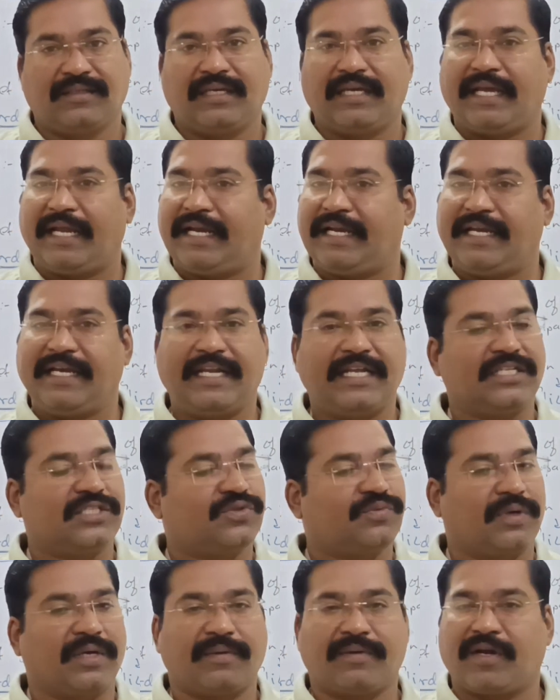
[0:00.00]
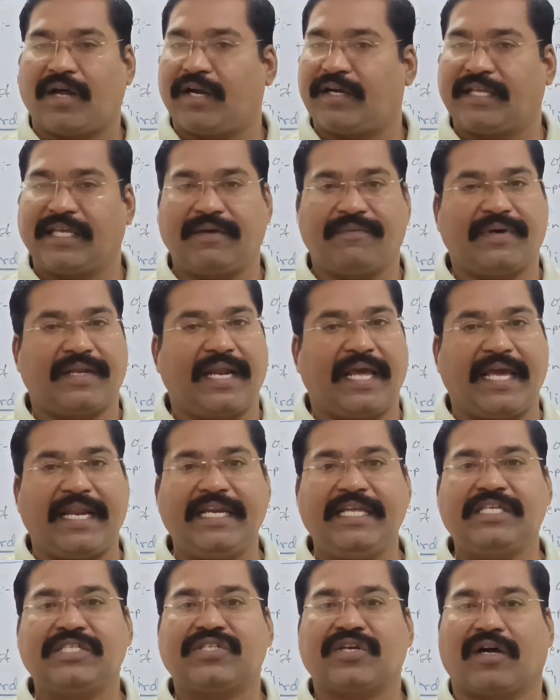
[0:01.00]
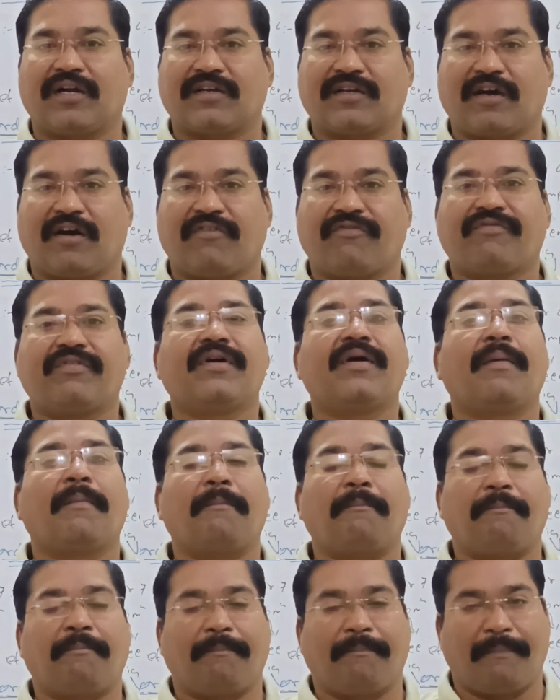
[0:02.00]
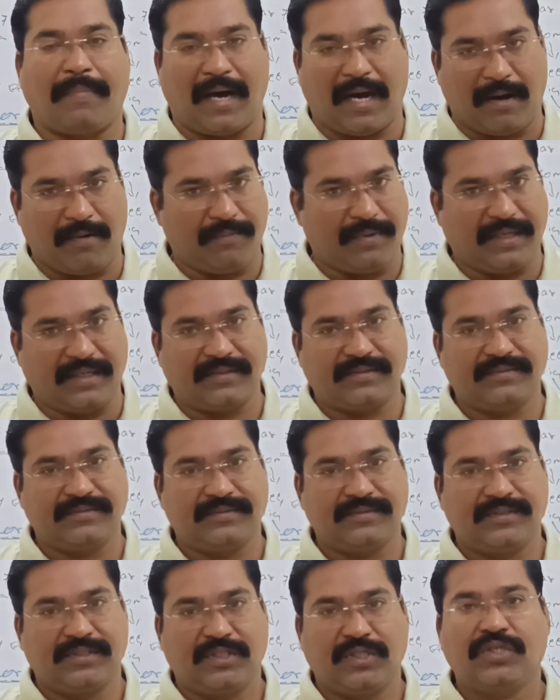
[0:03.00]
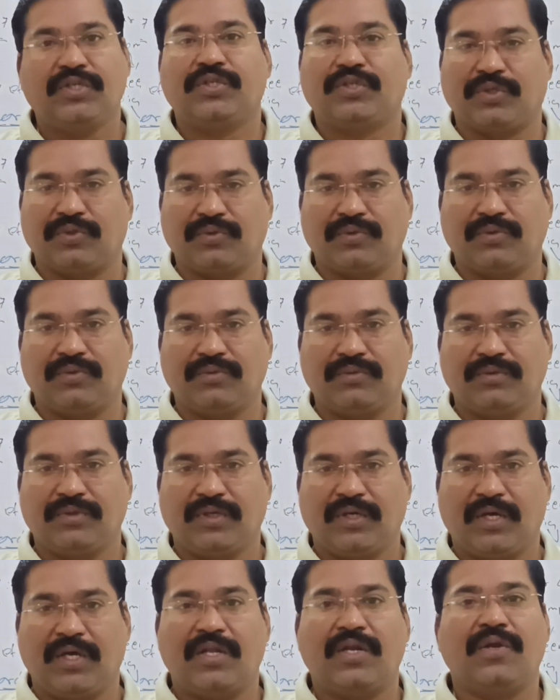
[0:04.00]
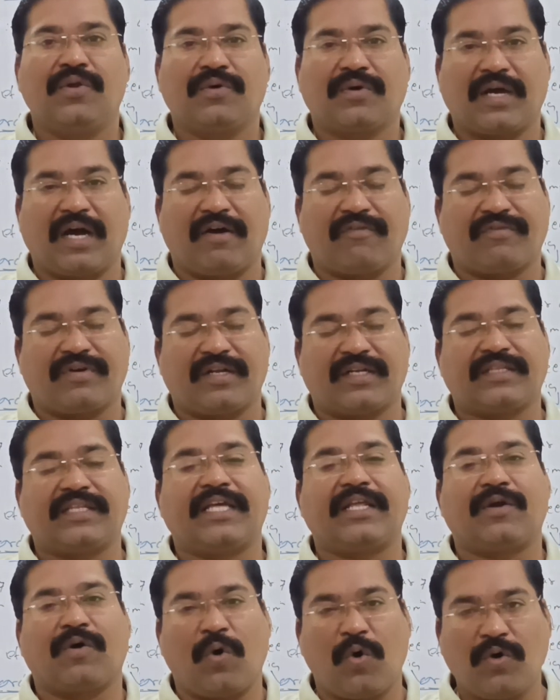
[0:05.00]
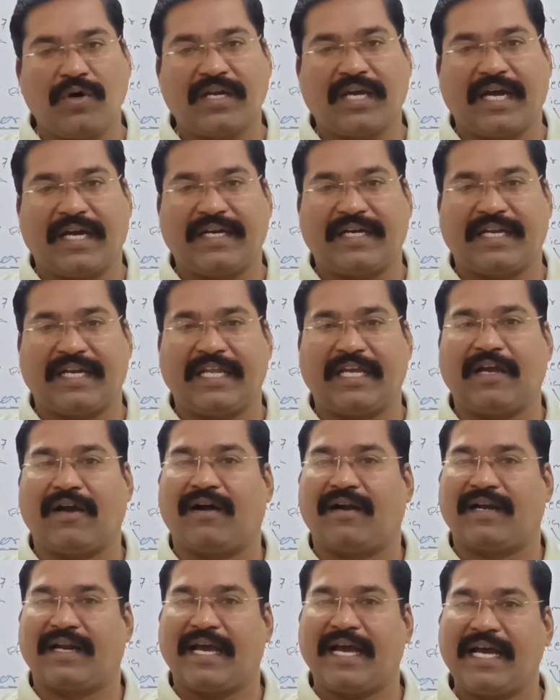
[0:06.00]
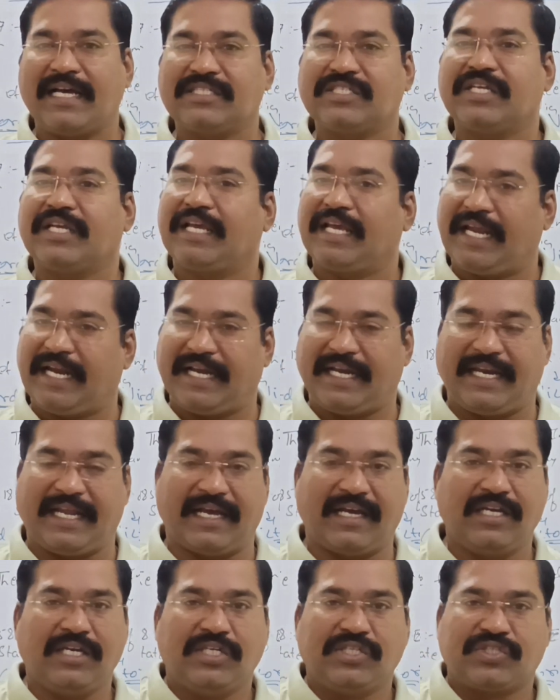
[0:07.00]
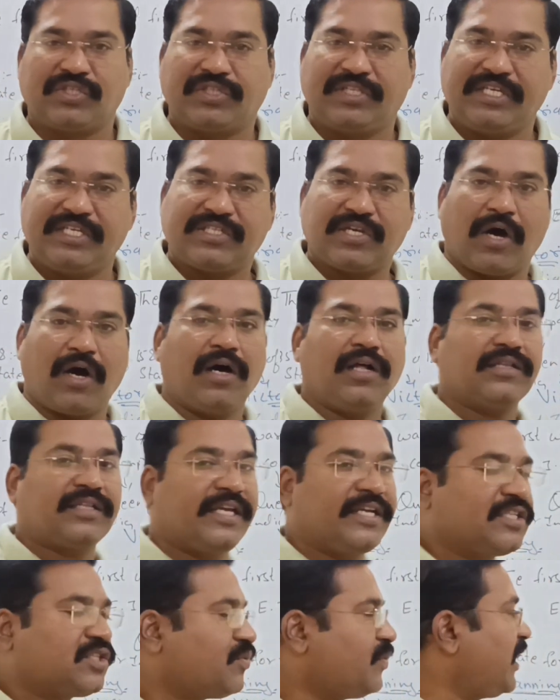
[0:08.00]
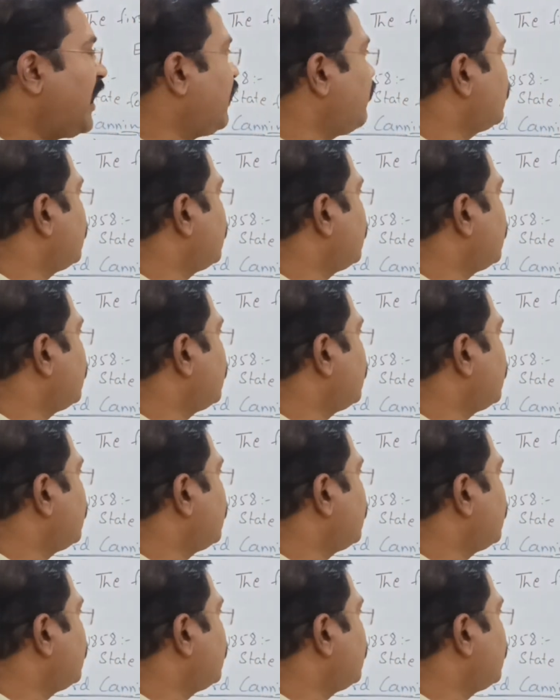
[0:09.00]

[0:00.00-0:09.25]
Indians were not given any sort of power to look after their own country called as India. So these all things we have